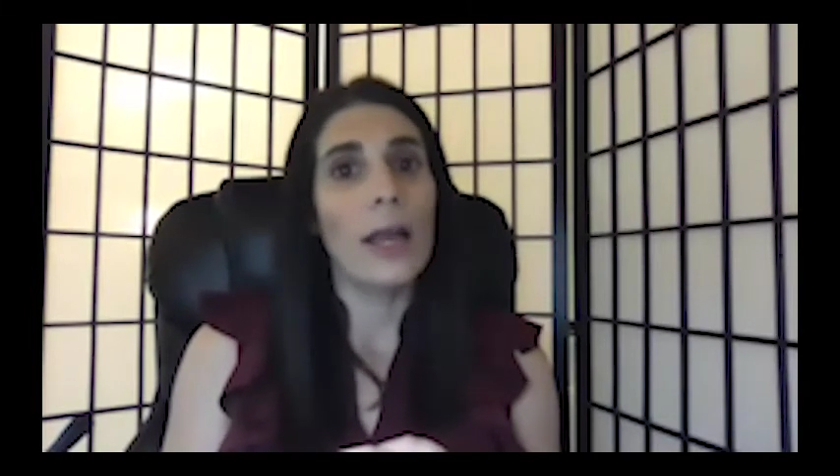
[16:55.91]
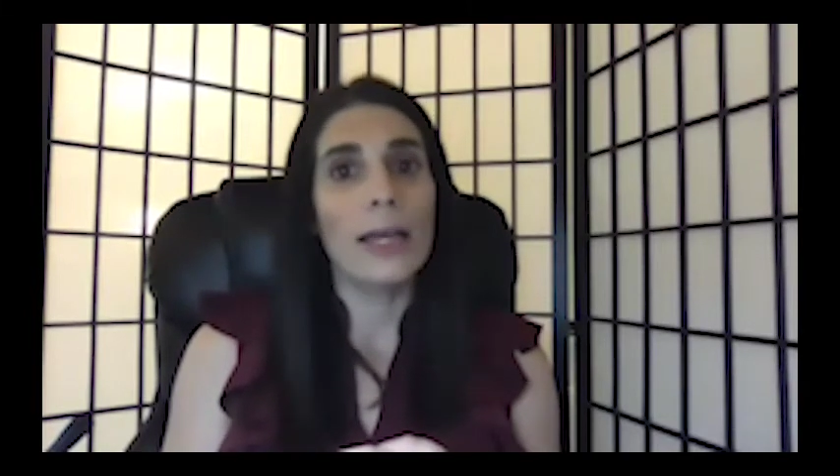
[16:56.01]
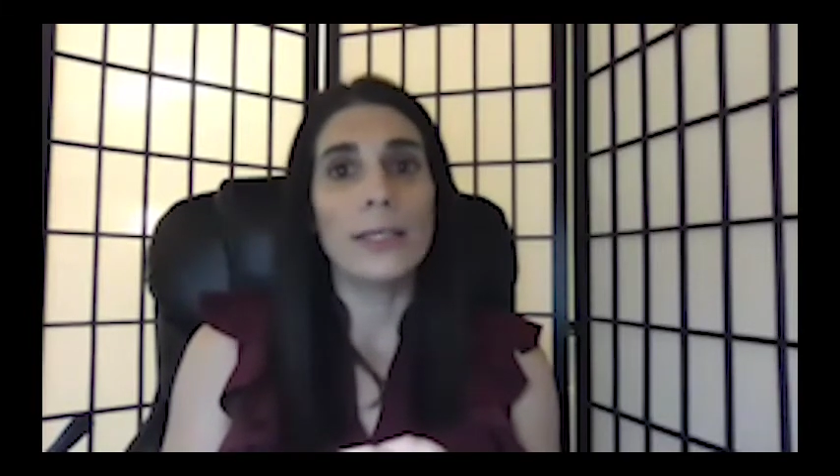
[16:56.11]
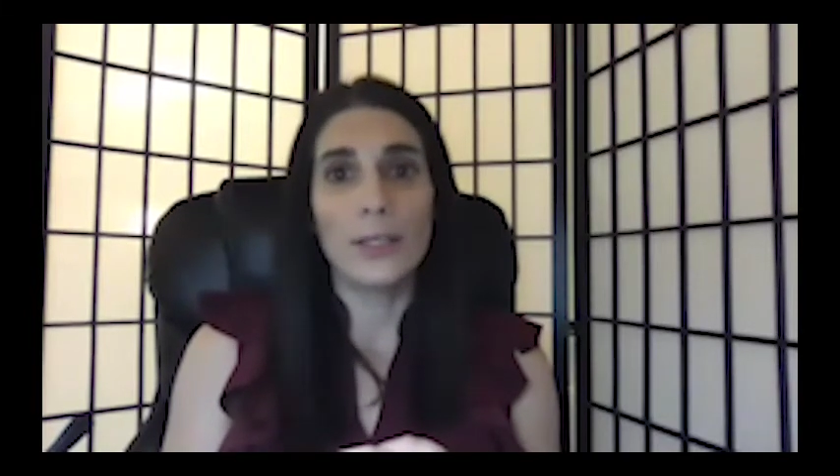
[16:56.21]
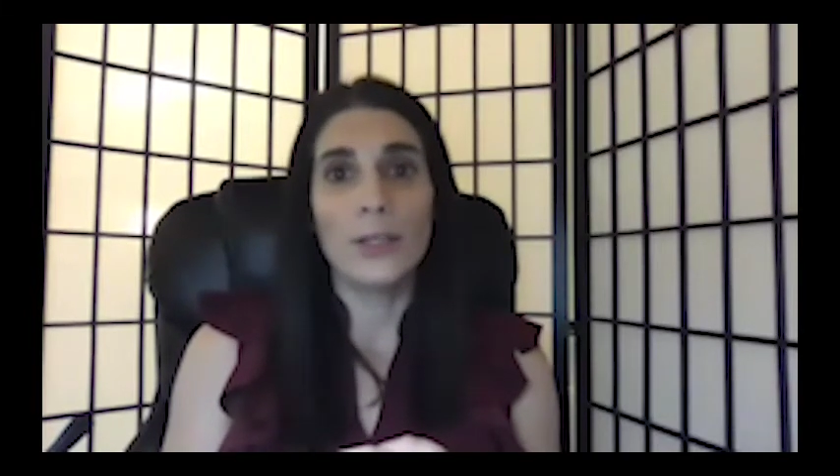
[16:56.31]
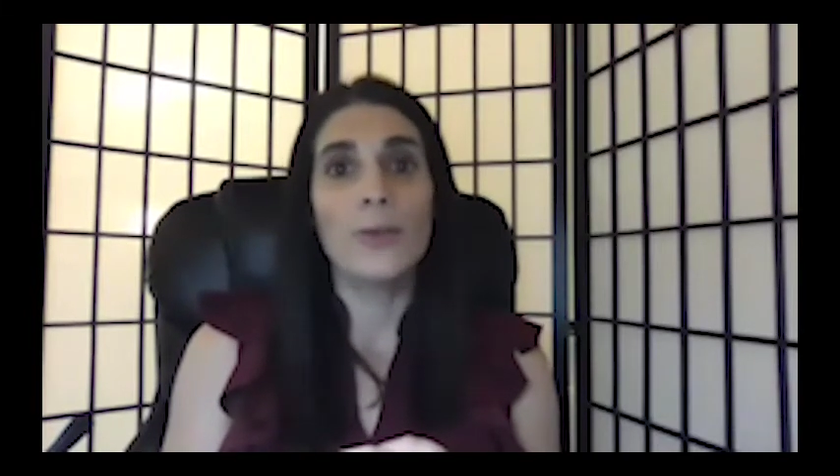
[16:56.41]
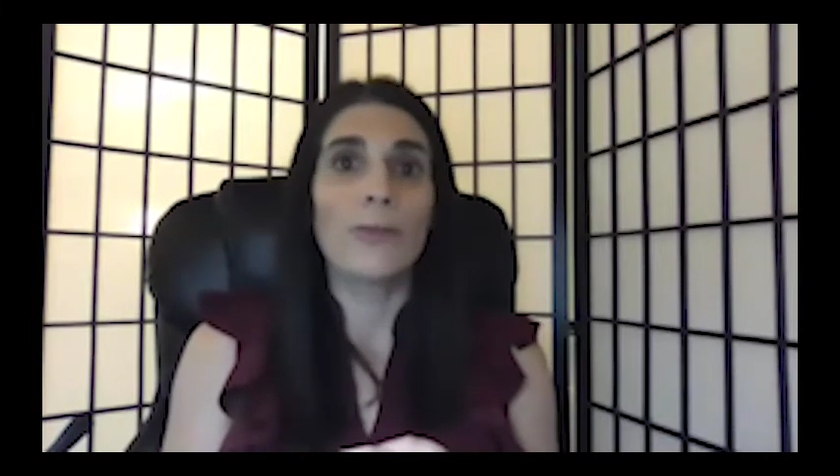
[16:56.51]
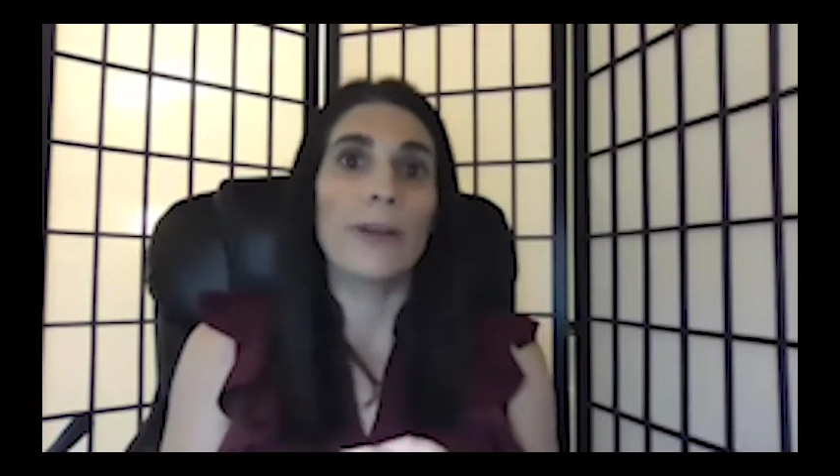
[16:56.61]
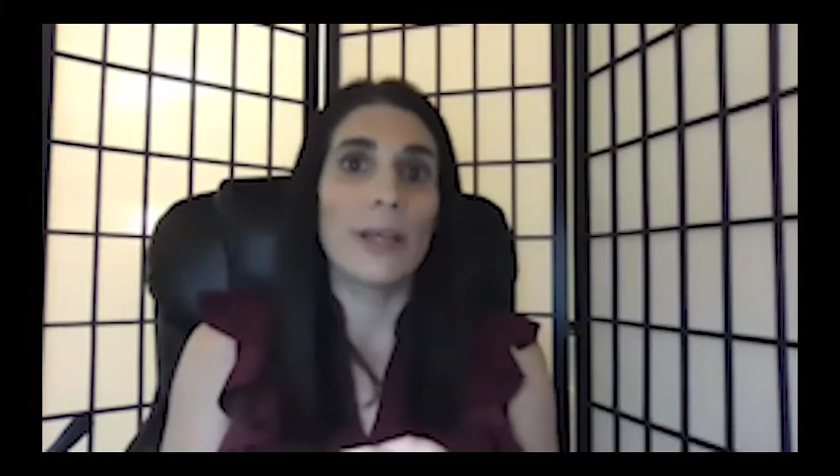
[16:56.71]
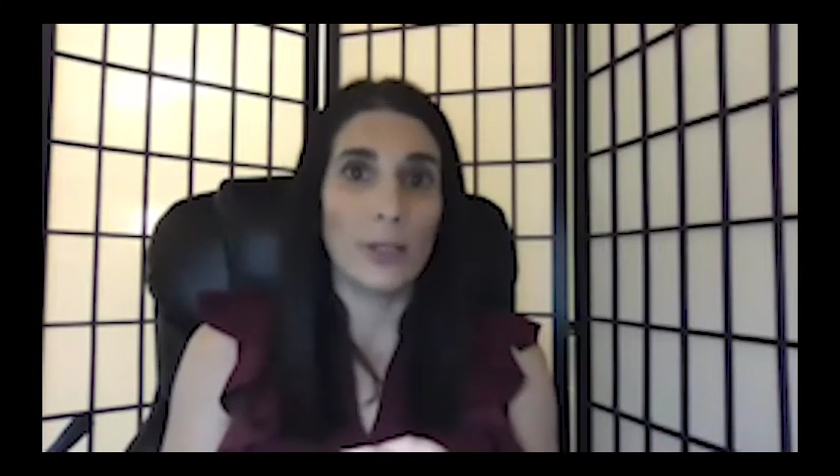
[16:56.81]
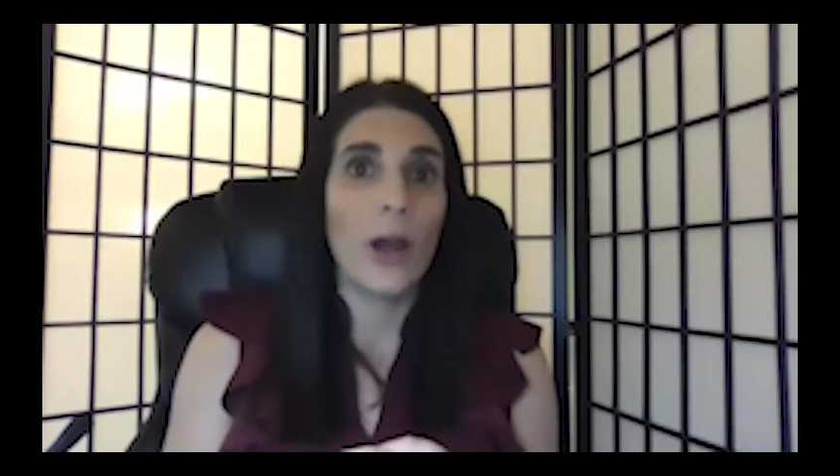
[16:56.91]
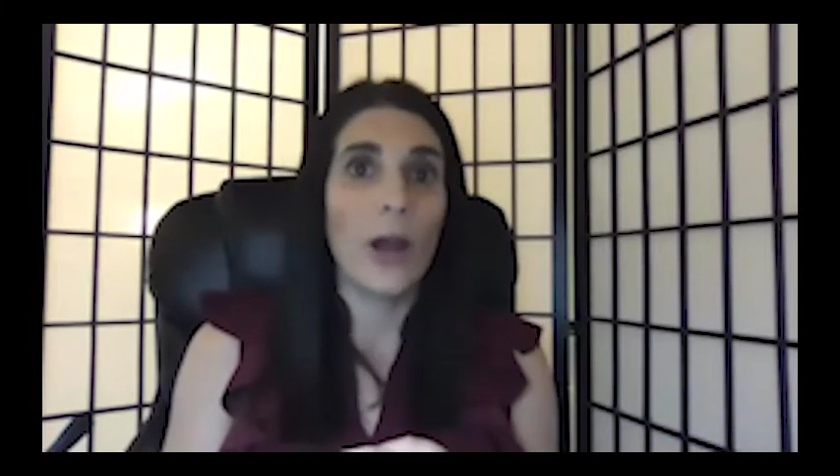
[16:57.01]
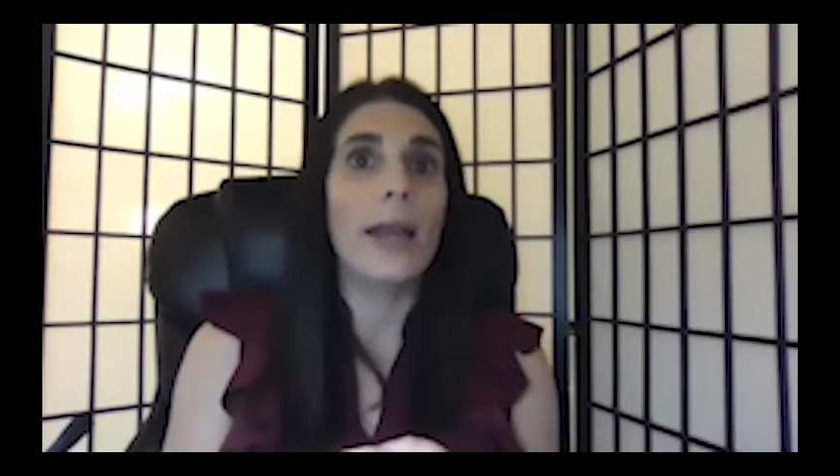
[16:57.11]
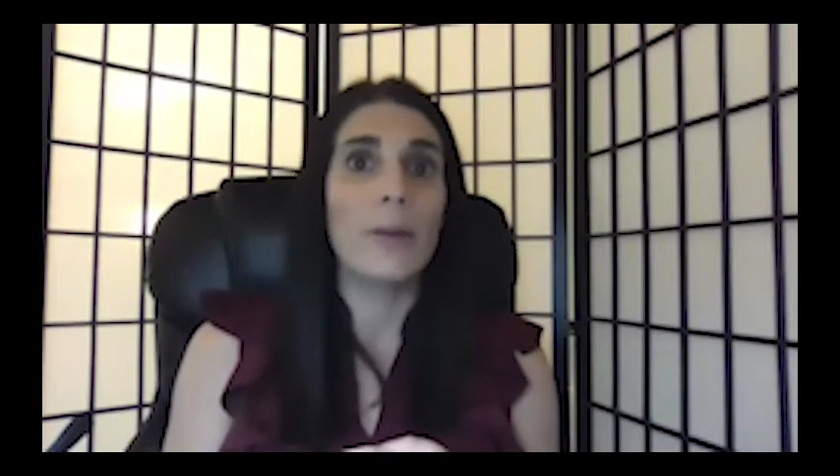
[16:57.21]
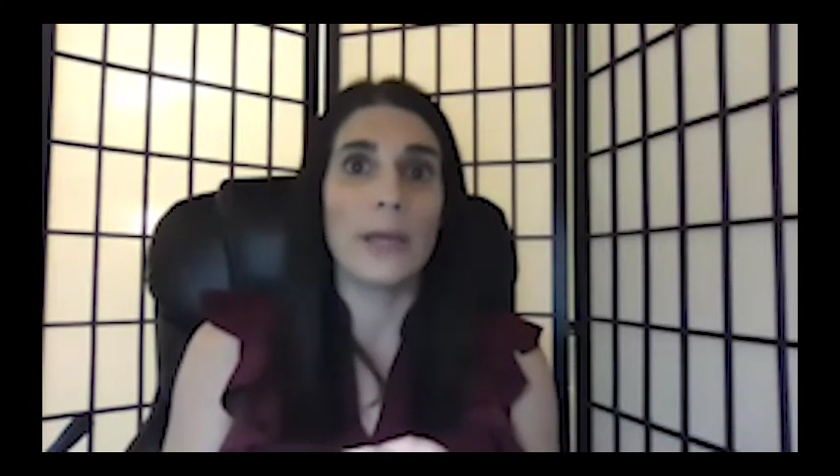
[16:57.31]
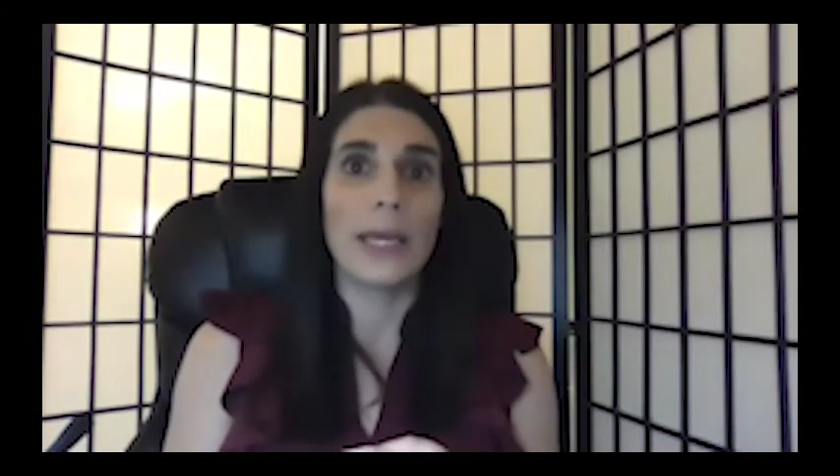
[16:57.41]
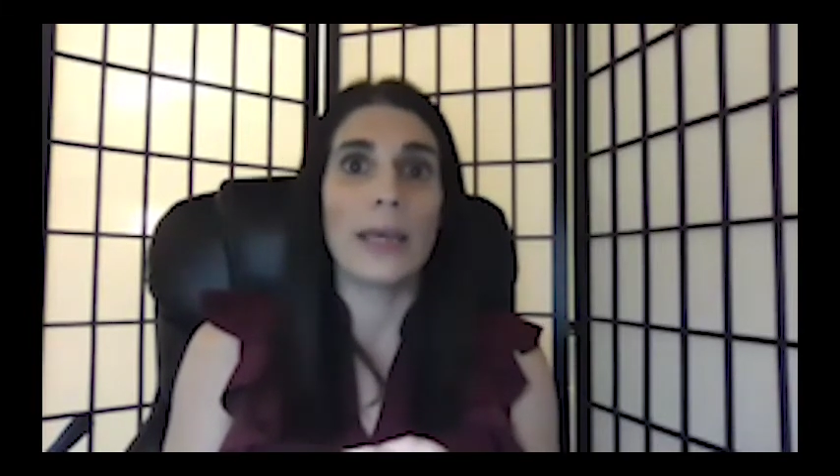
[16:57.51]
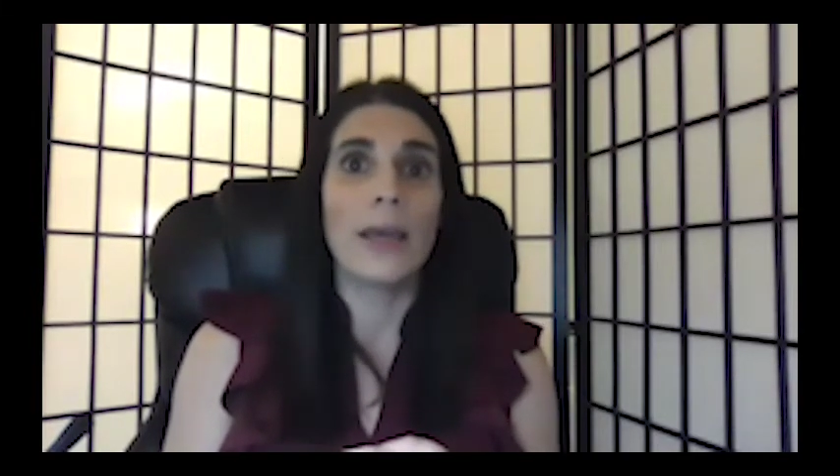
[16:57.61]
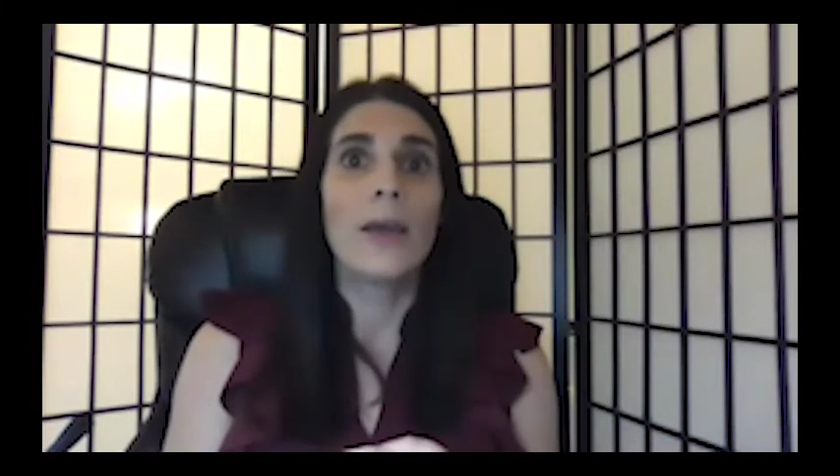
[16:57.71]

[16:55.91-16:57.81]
us to really try to be